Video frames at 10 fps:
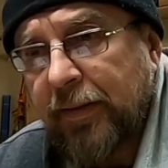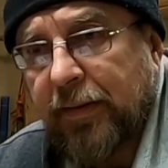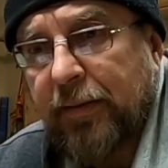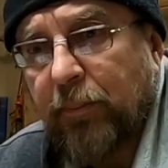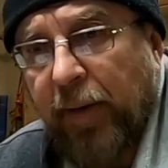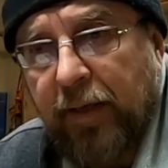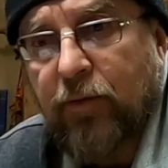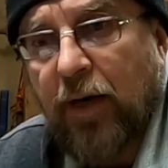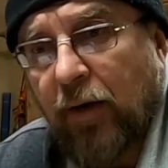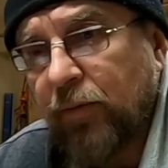uh,
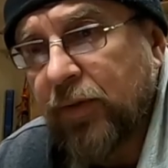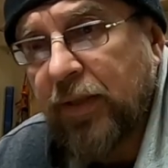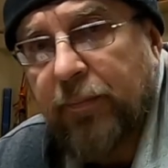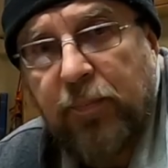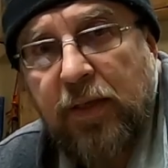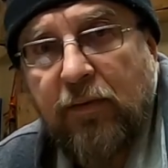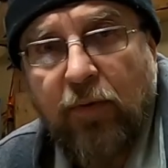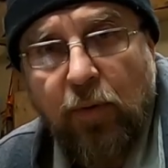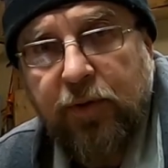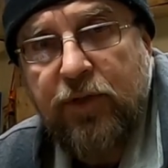background and a
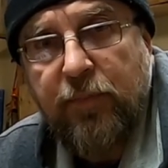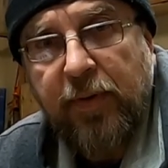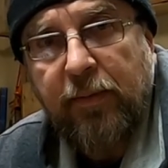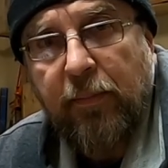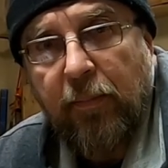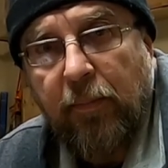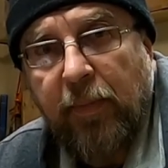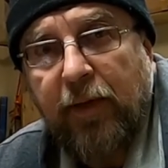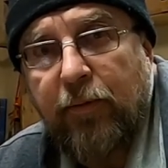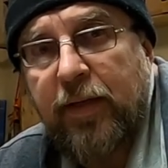voltage me
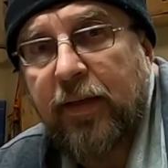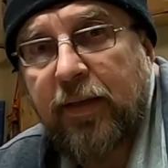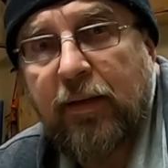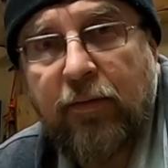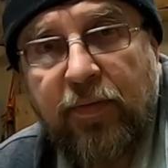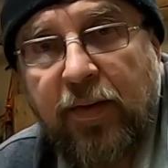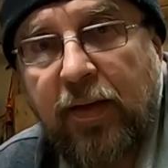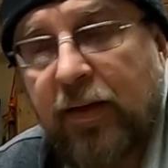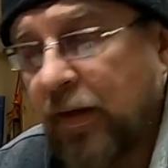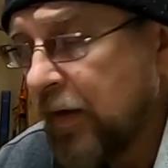mirroring and
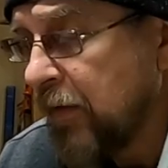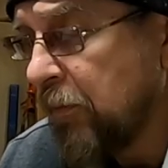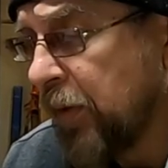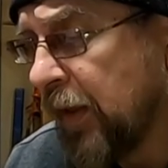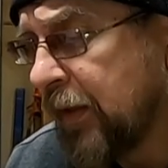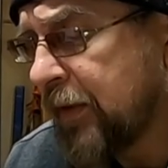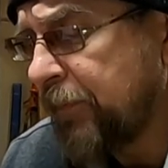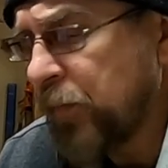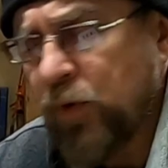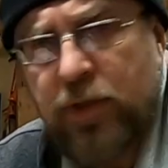everything, but
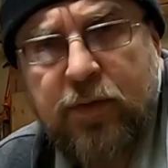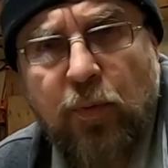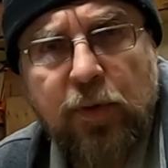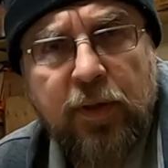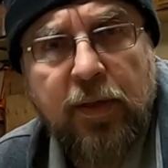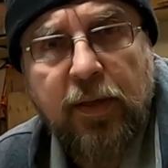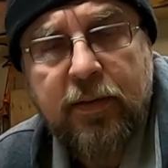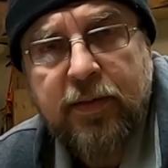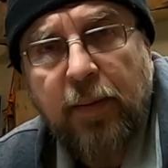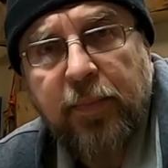you just want
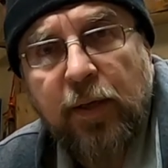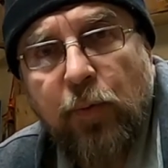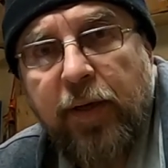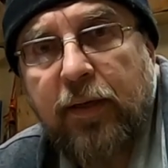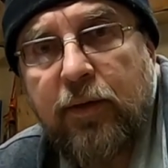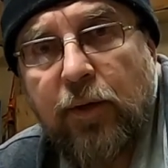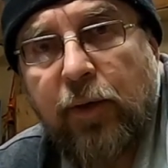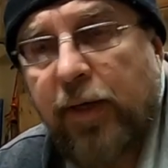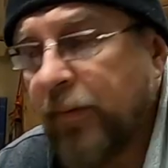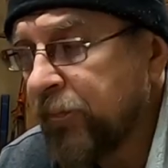something quick and
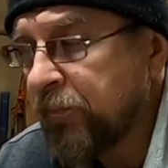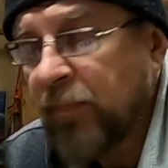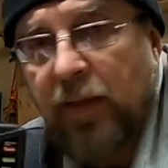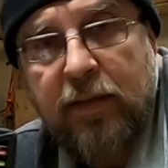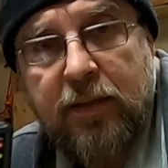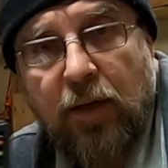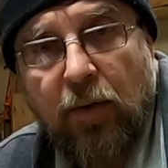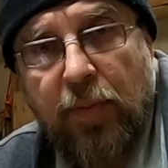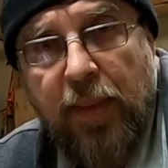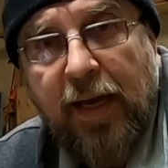dirty,
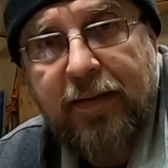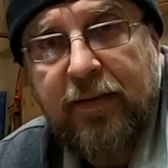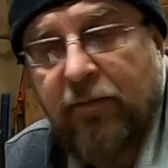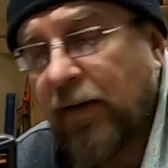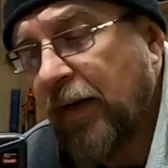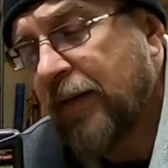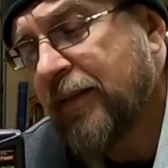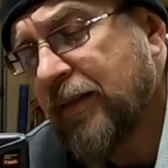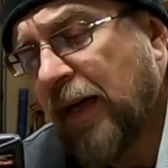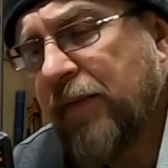so that
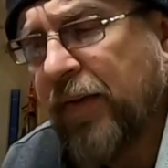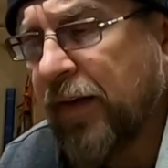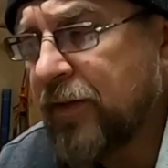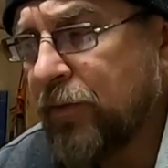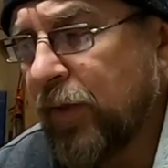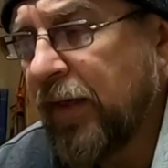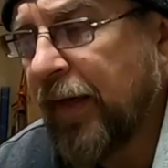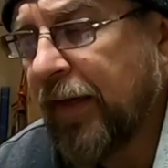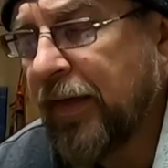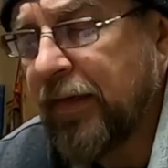device, I think it's really
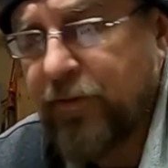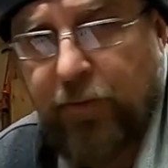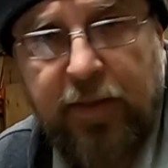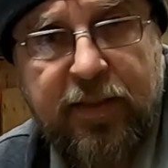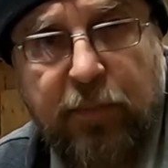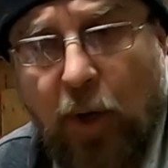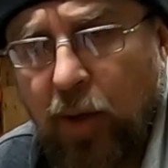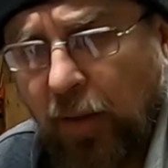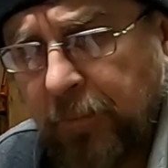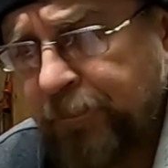handy. It's really
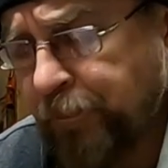small,